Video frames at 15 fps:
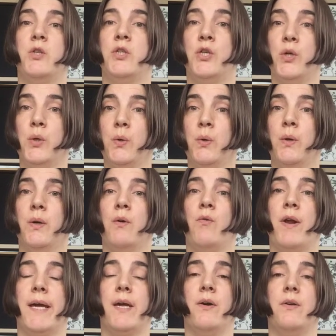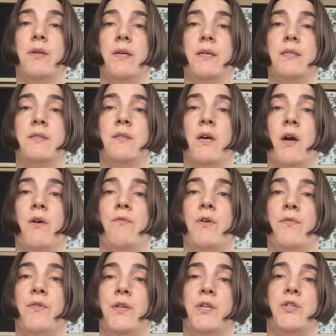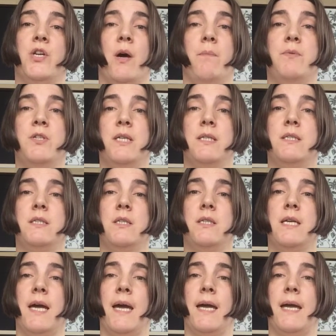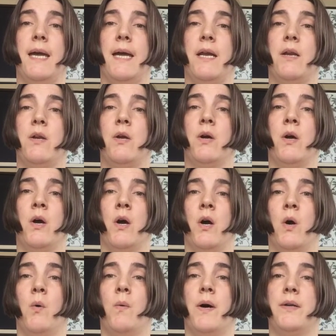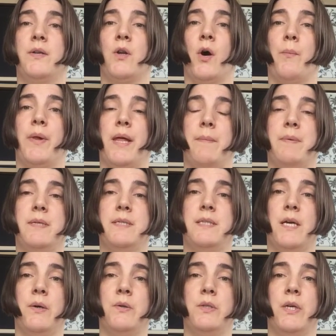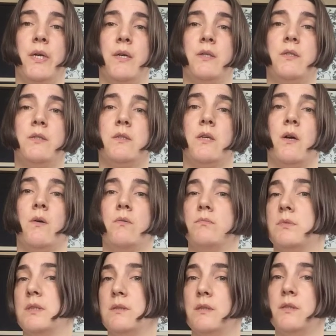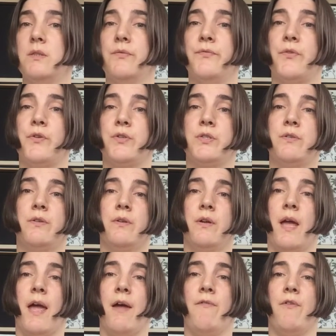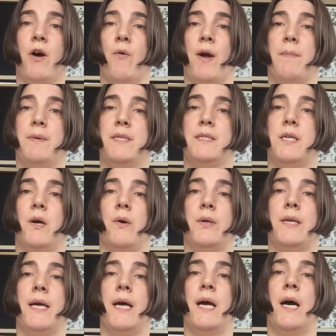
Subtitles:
two recordings for finished objects today and one normal episode. So this is the first FO episode.